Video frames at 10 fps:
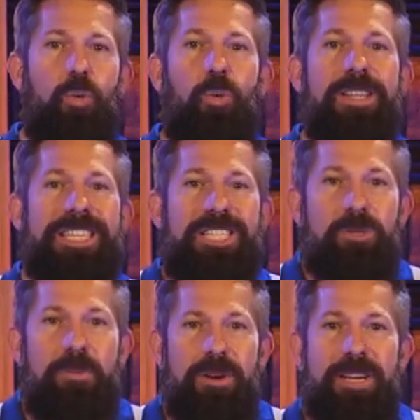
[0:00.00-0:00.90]
will
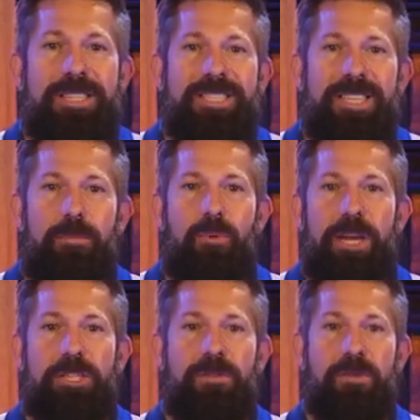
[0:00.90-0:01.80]
experience
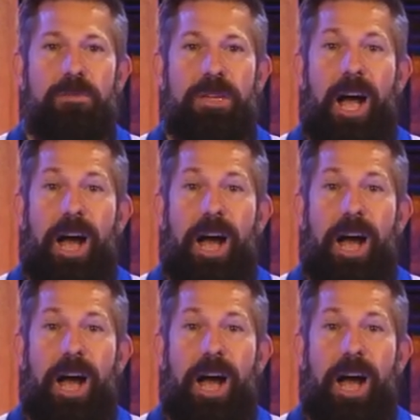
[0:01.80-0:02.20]
separation from